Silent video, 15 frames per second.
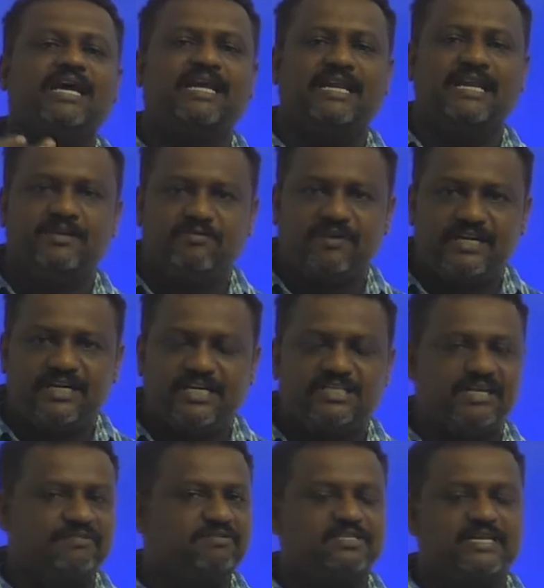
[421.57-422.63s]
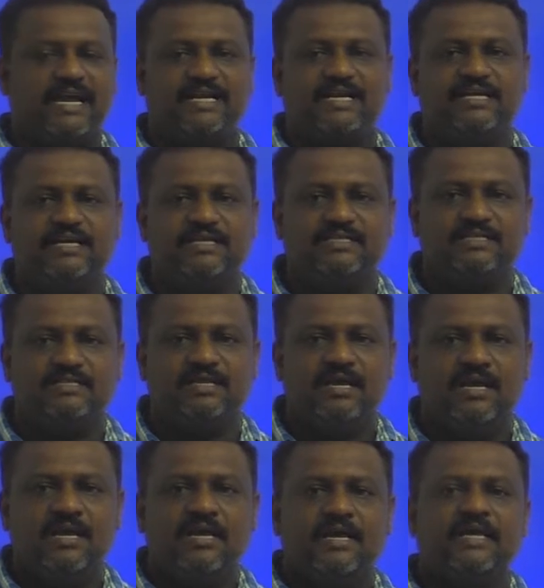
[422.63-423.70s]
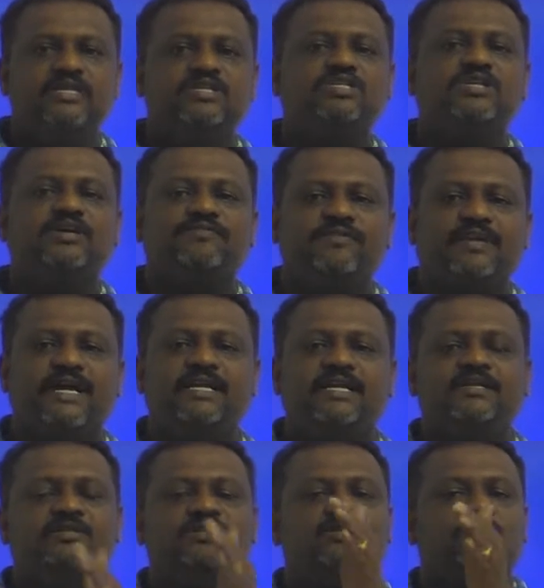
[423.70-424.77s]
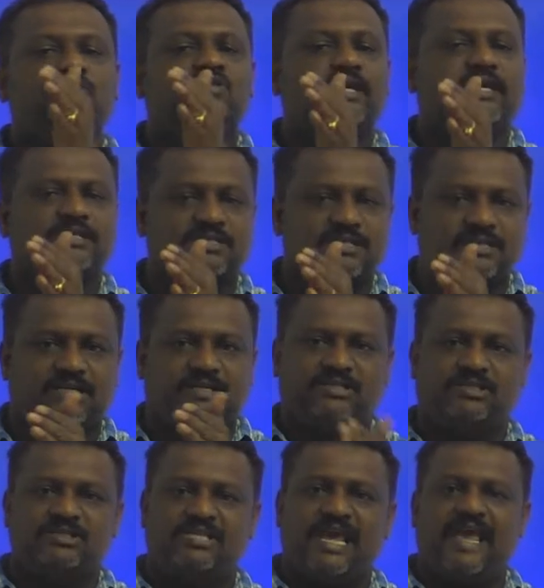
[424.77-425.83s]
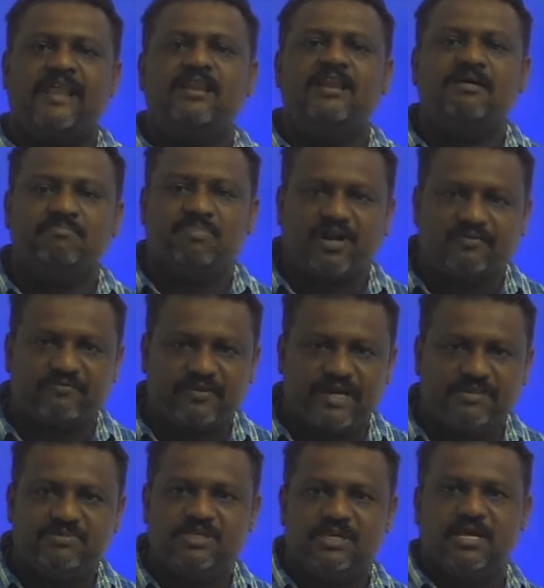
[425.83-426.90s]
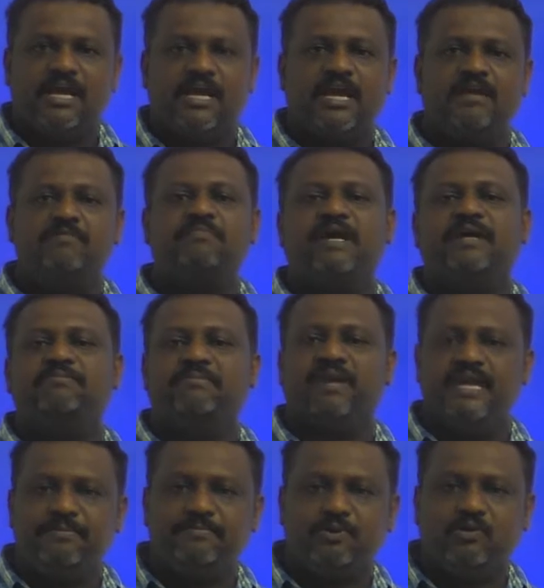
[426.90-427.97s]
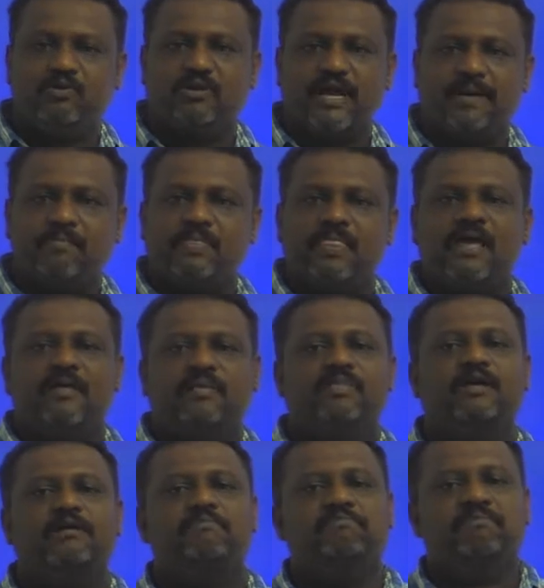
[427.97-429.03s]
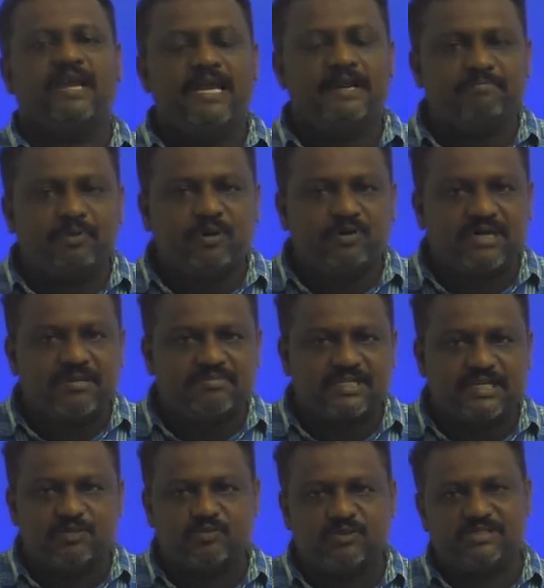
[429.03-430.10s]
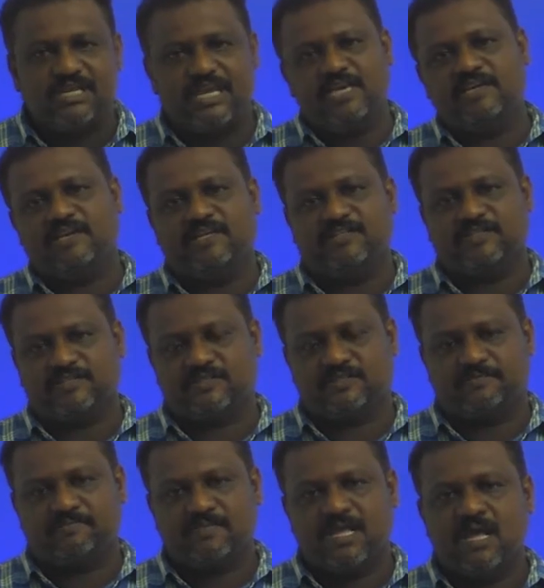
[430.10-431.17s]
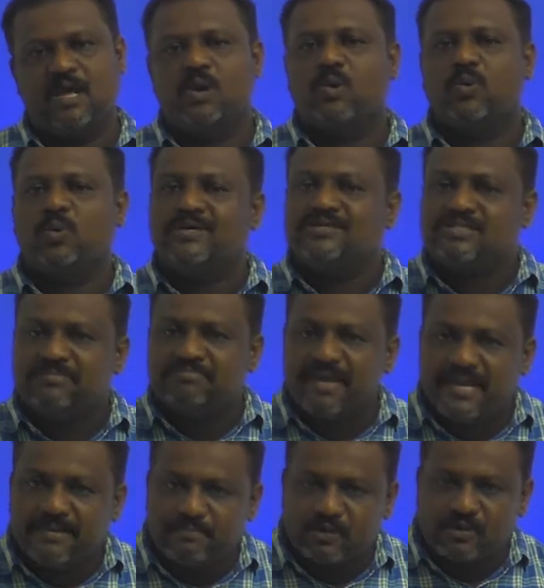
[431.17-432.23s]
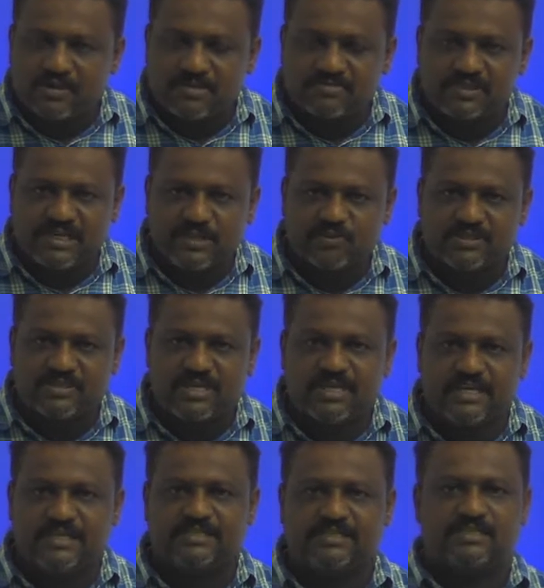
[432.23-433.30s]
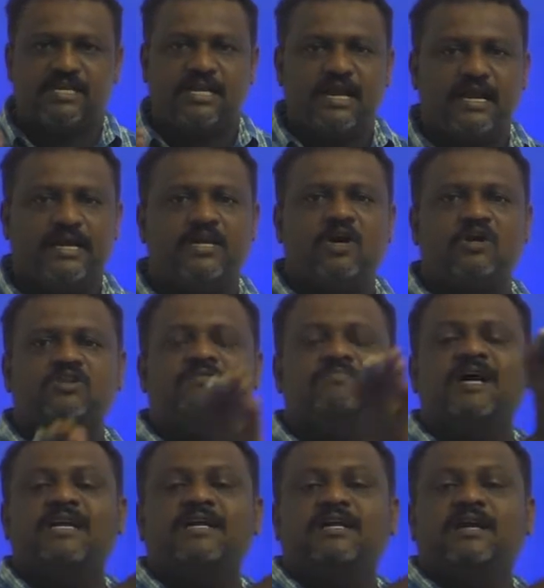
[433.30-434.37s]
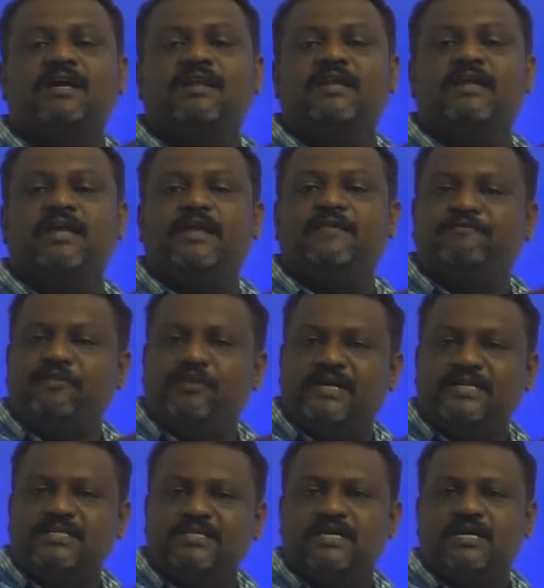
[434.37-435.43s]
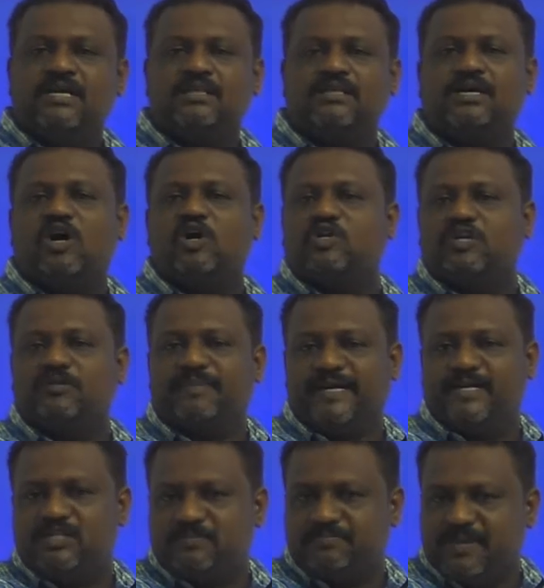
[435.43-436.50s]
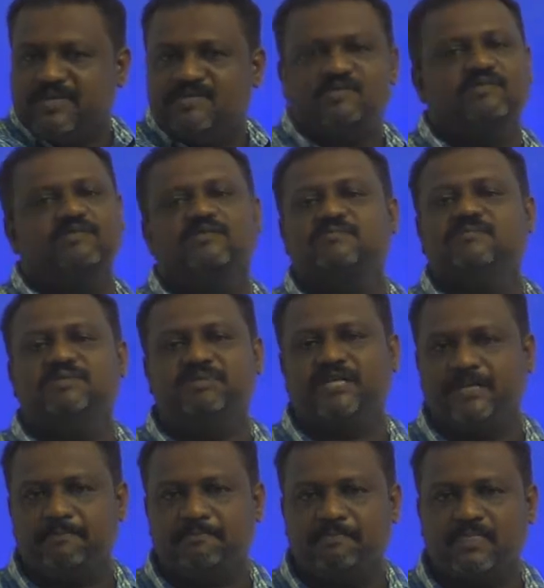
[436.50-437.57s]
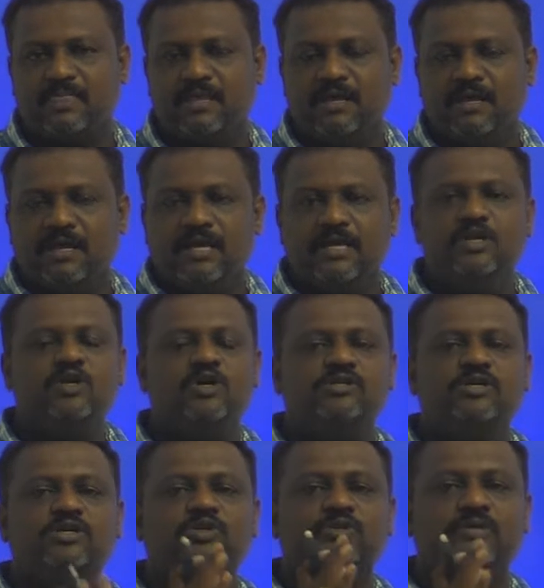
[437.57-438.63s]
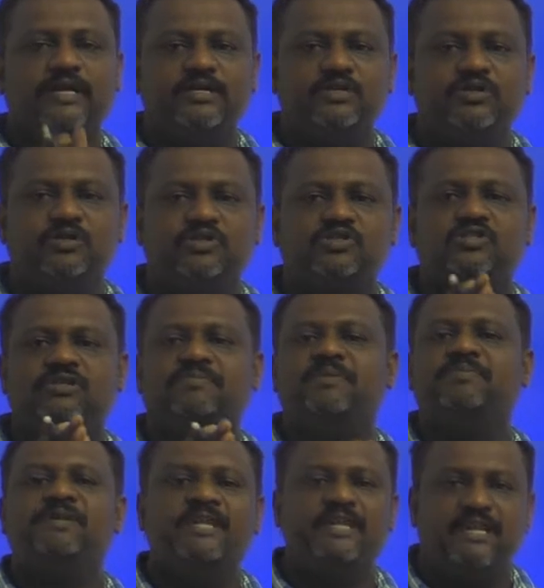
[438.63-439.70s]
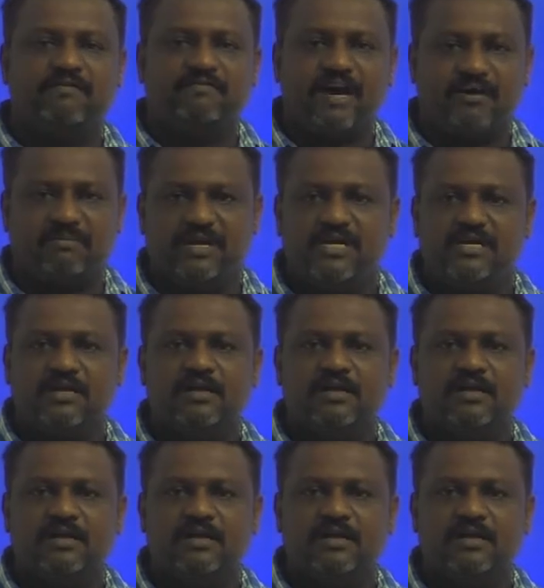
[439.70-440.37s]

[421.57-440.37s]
an advantage I was getting is, instead of writing those instructions n number of times in my main program, the main program size was increases. Once the main program size was increases, it automatically influences the occupied space in the memory. In order to reduce the memory requirement,